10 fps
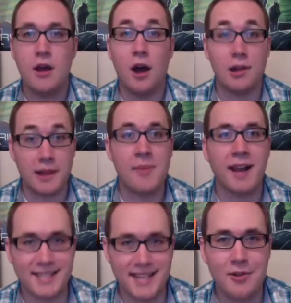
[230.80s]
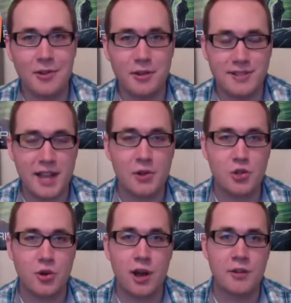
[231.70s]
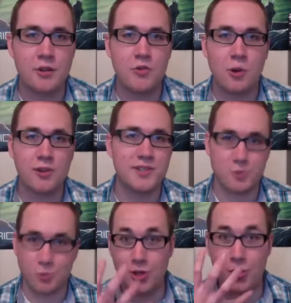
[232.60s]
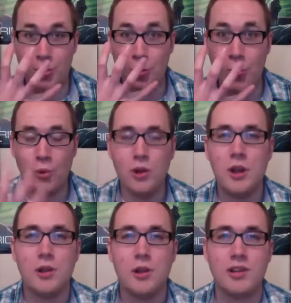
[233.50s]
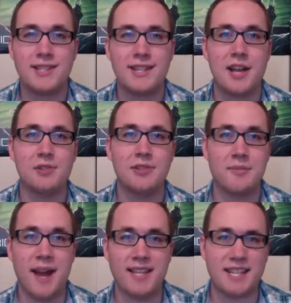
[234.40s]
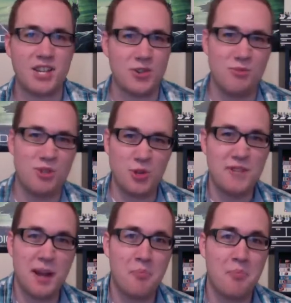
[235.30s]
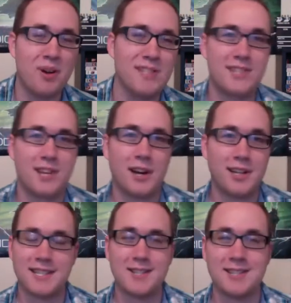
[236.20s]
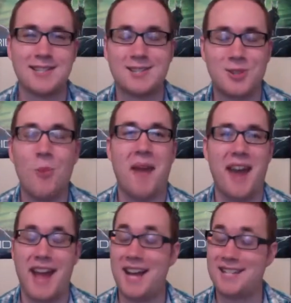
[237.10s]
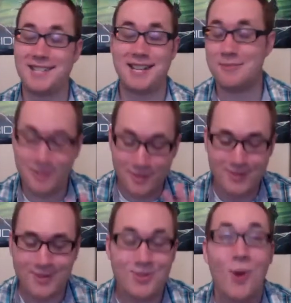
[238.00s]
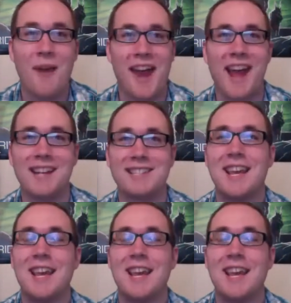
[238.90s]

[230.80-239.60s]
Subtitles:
led by Skeletron, who wears this really cool looking skeleton mask. He shoots out buzzsaws. It's so badass. So badass.